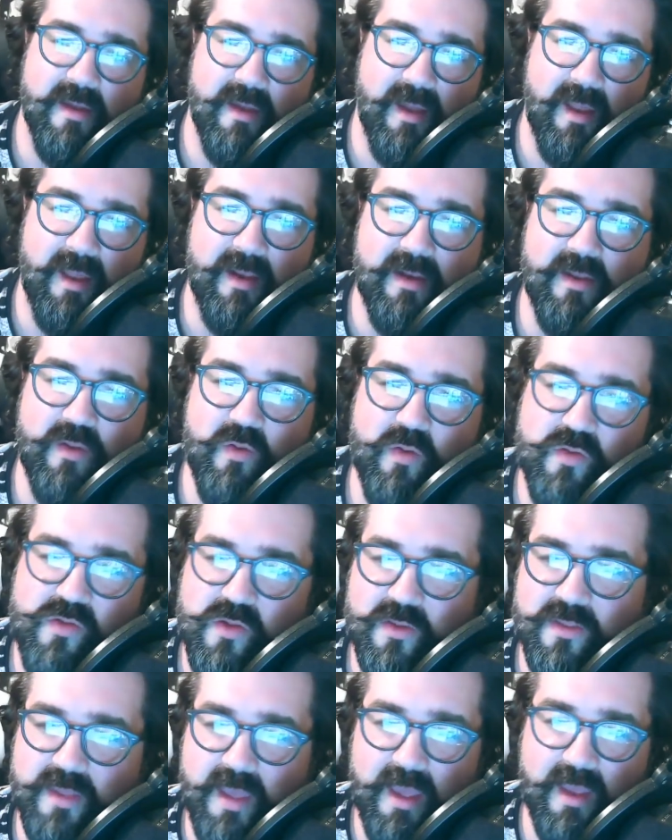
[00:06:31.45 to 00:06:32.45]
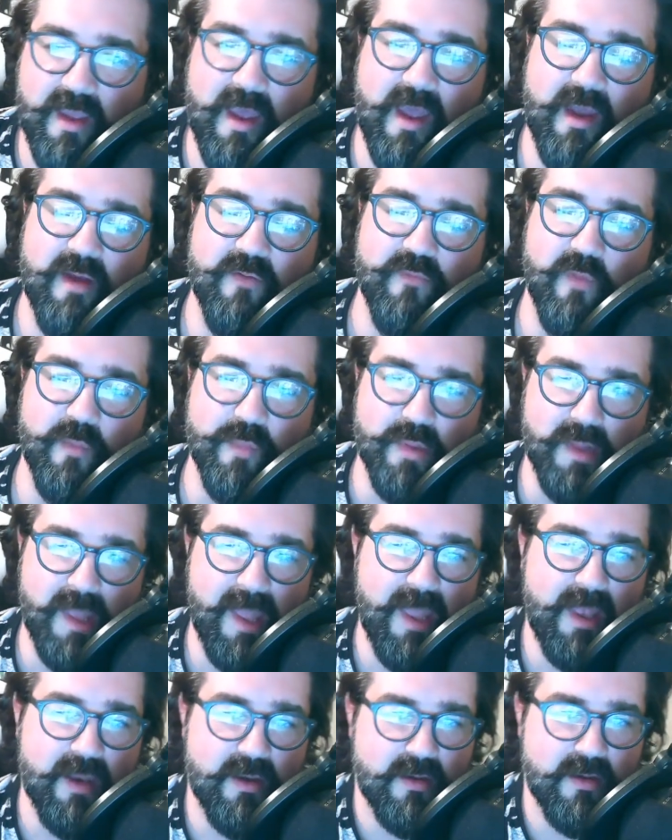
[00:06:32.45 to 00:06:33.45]
and you just get kind of a
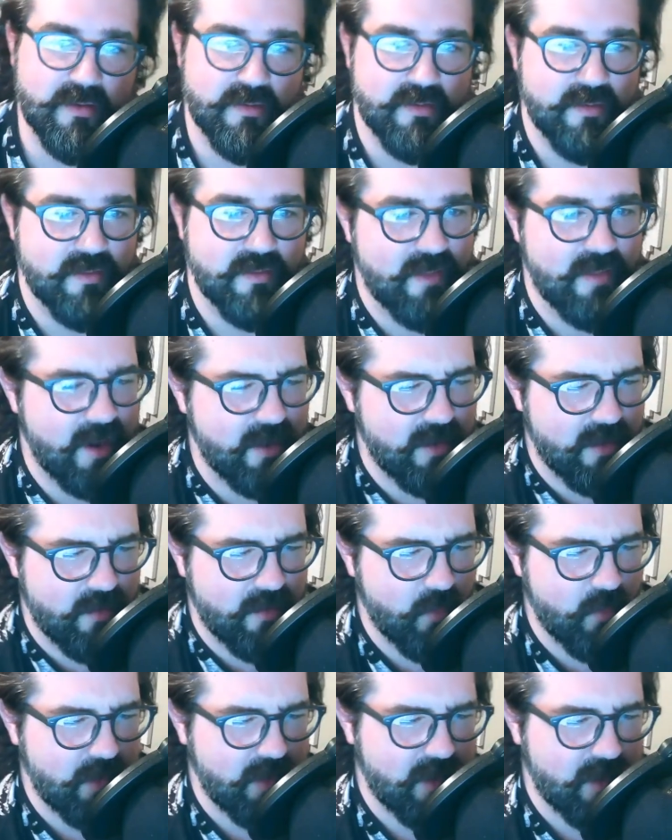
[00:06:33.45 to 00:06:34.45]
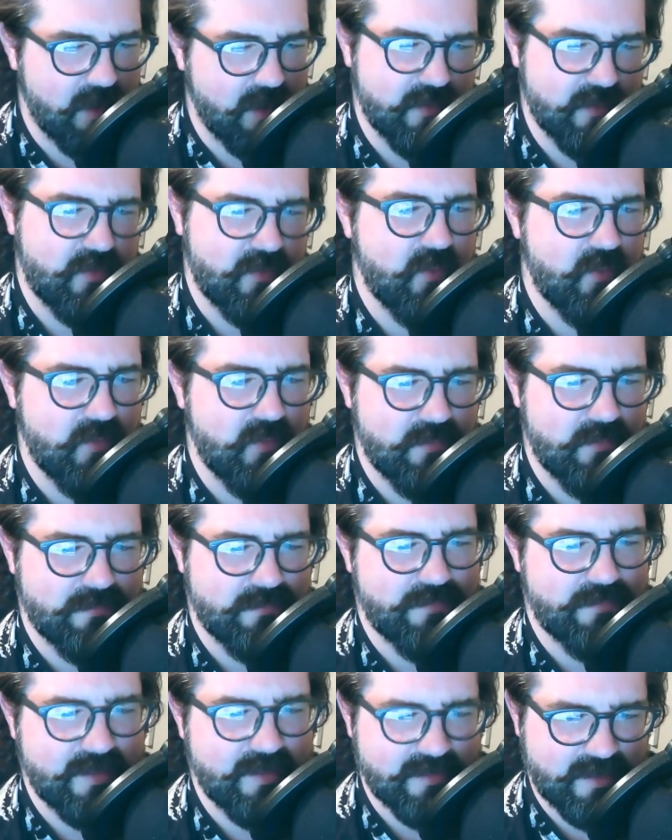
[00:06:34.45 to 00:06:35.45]
bland Saturday morning cartoon.
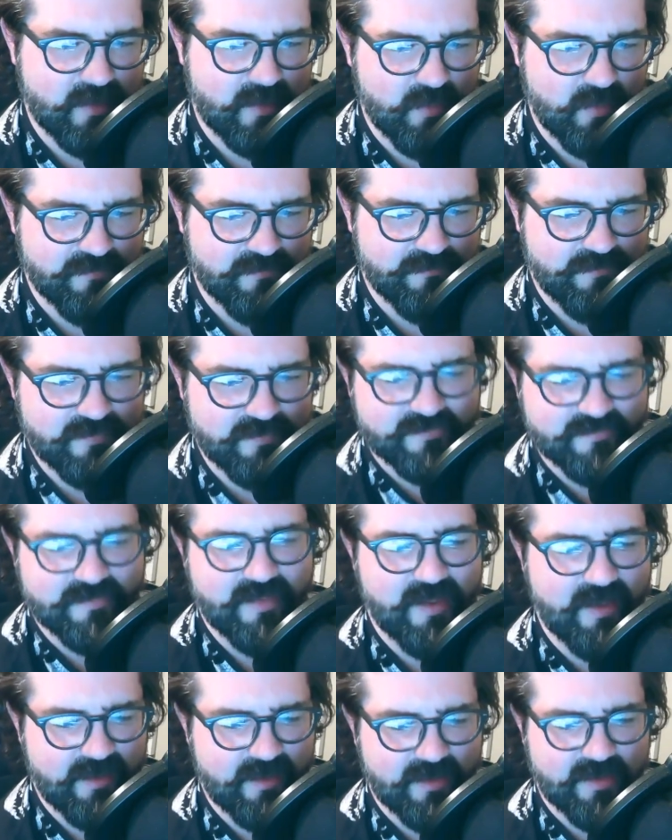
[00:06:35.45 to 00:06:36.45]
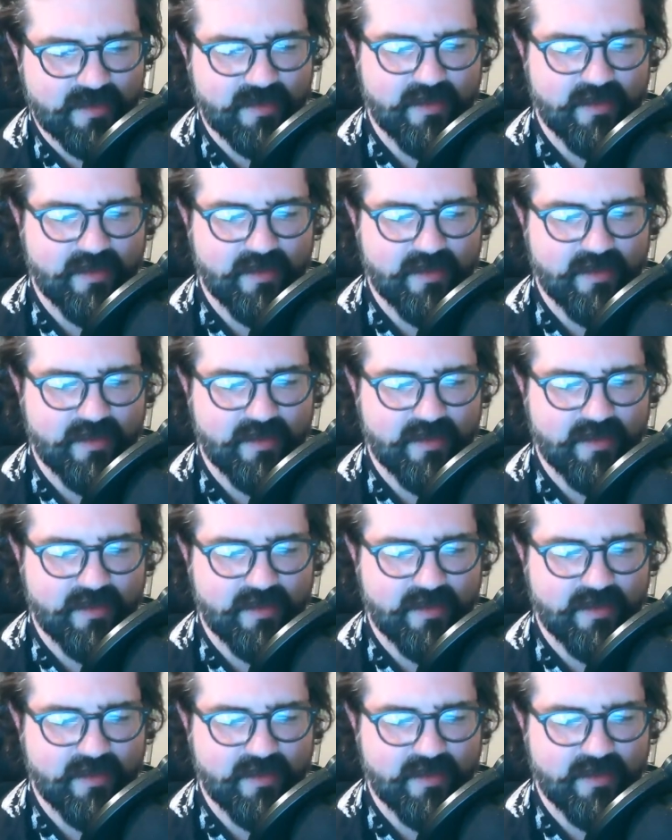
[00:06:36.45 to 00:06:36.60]
That's kind of what it feels like.